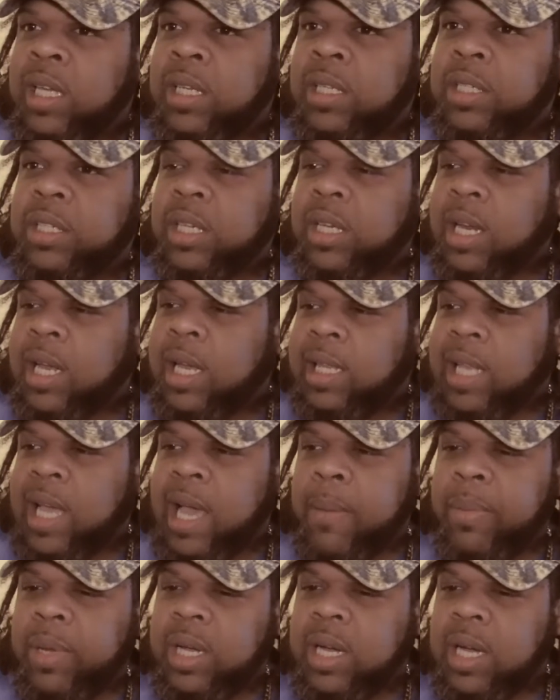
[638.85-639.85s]
shit like
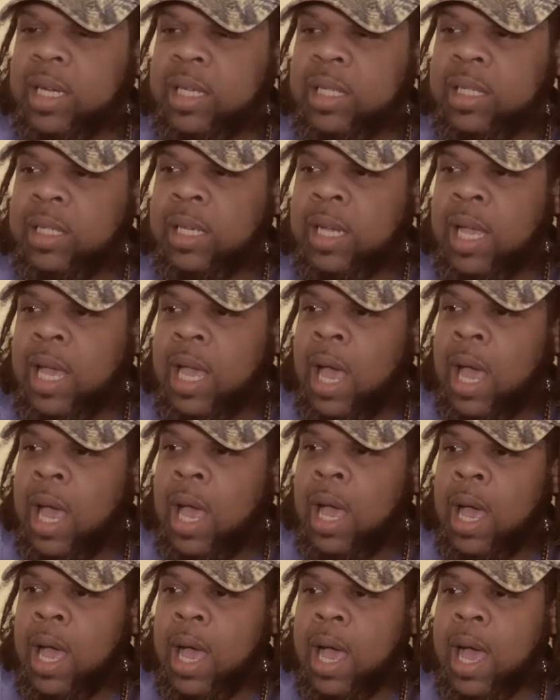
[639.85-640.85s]
that, because
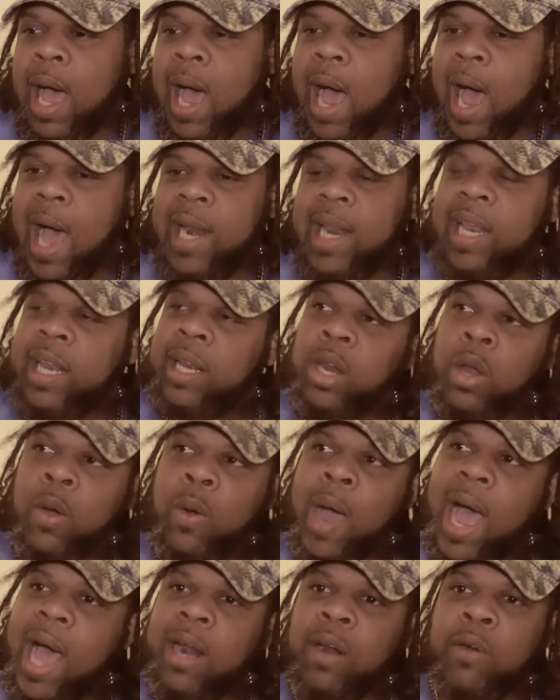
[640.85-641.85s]
I didn't know
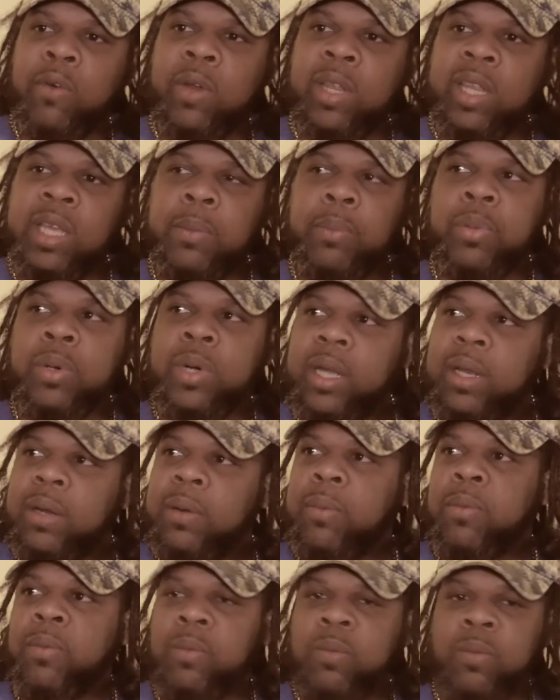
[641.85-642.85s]
how to really put
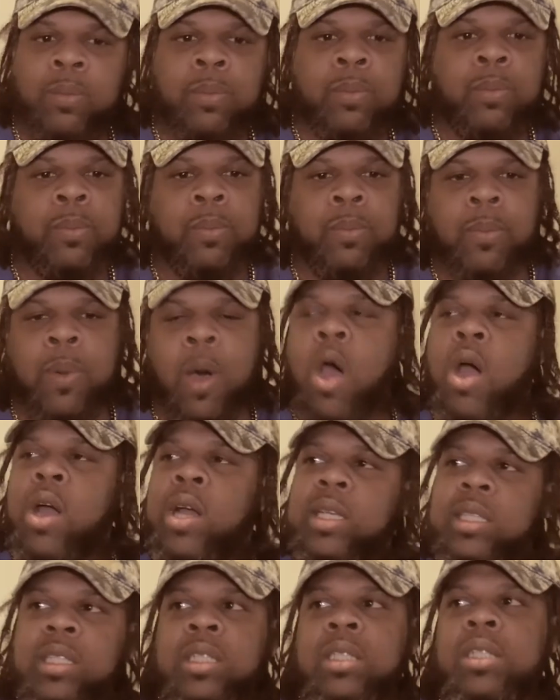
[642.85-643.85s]

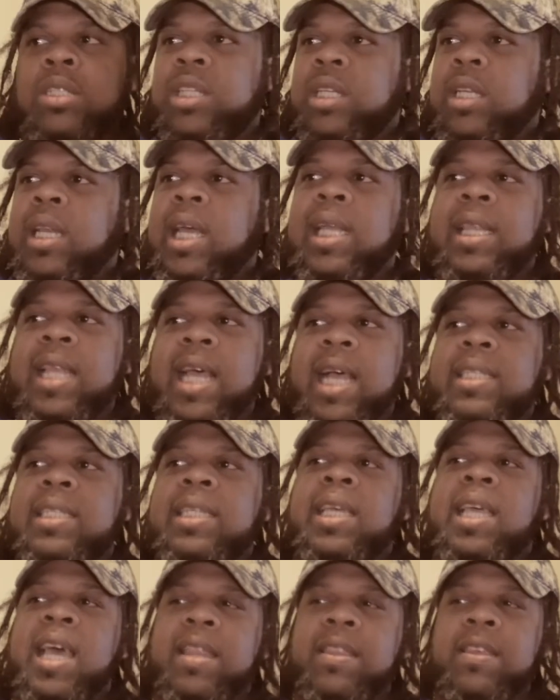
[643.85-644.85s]
bars and shit like that
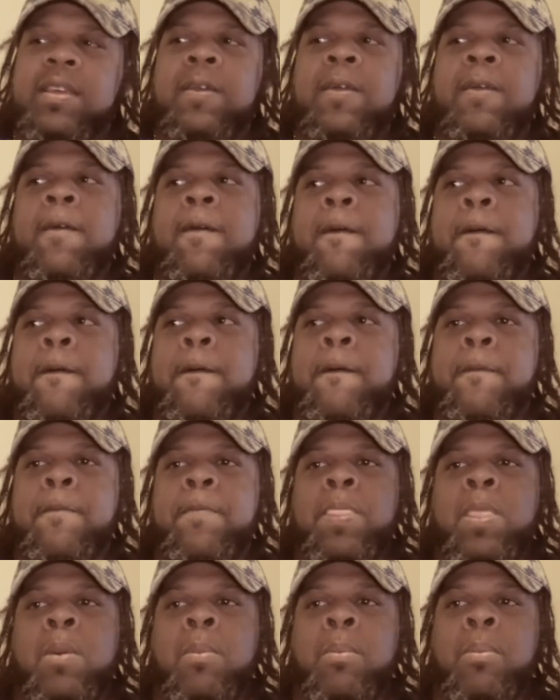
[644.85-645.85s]
together.
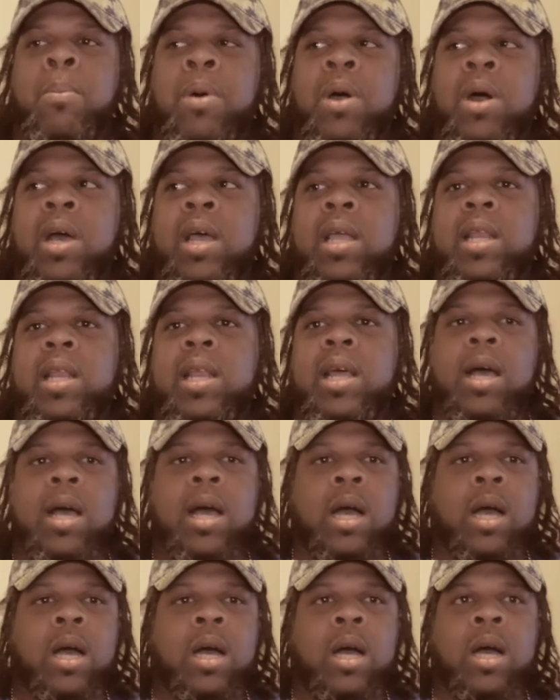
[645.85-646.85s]
But
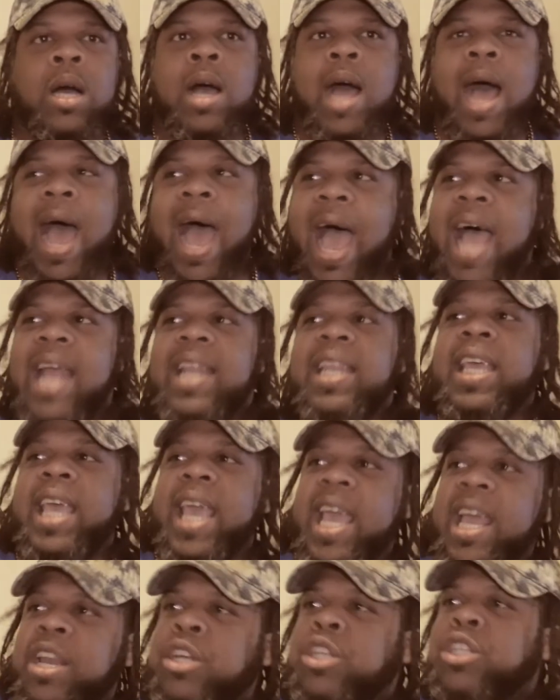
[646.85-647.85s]
I had the
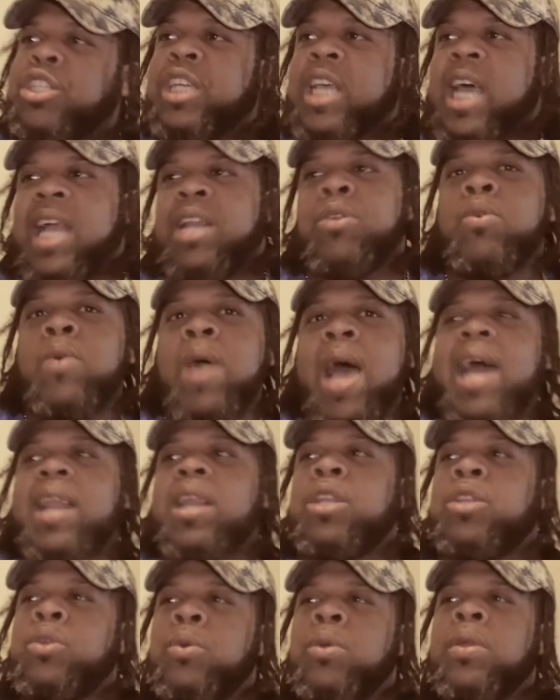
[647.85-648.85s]
energy. I knew how
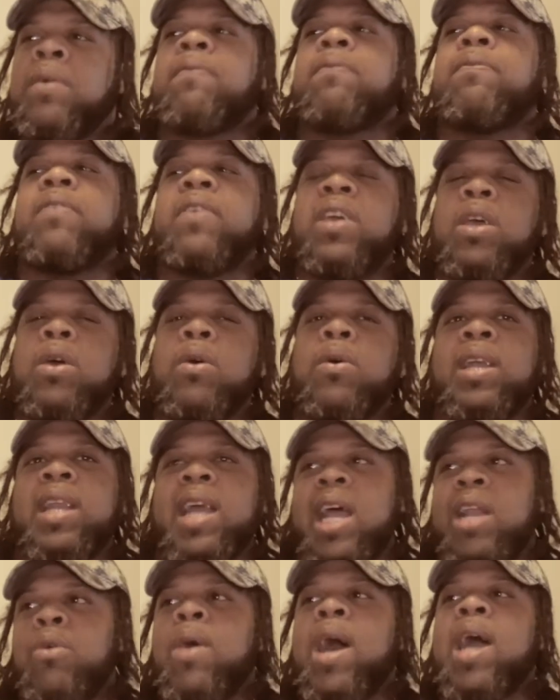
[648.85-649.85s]
to do the feel, and
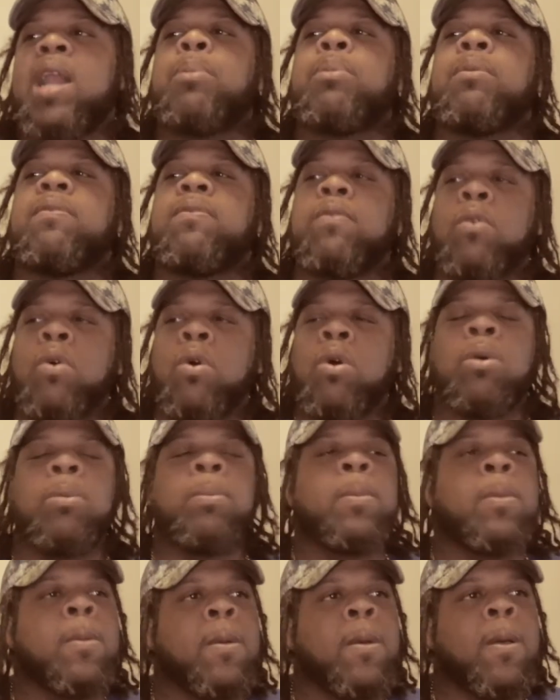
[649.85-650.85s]
I knew how to perform.
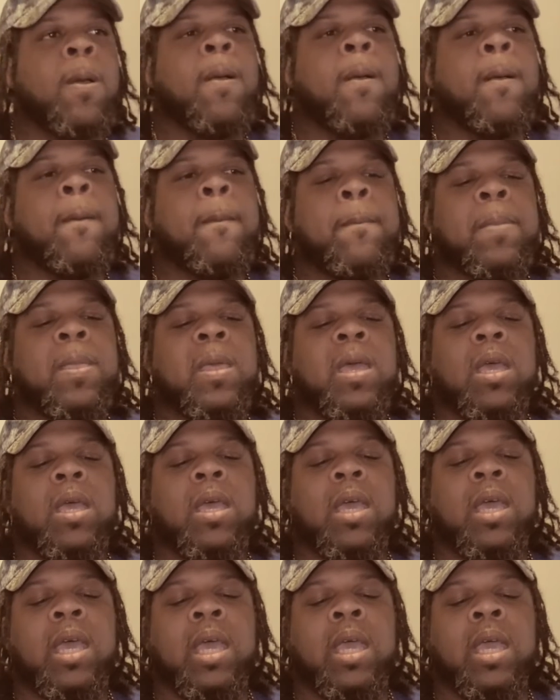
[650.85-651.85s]

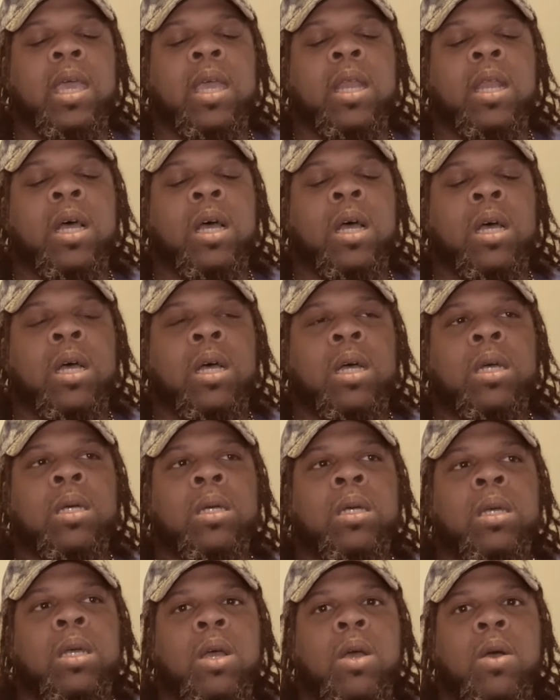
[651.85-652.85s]

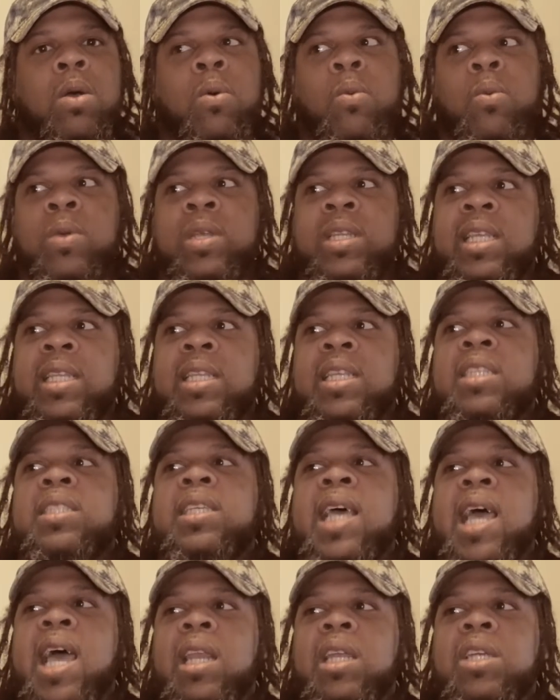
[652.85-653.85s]
And we did this
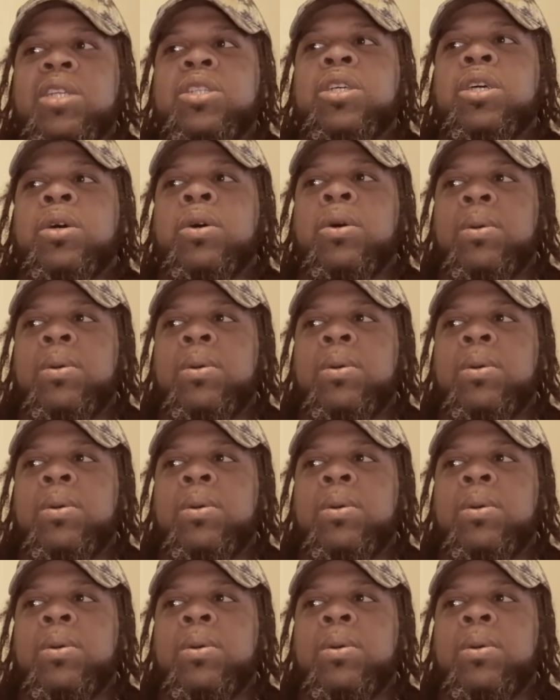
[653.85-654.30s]
talent show.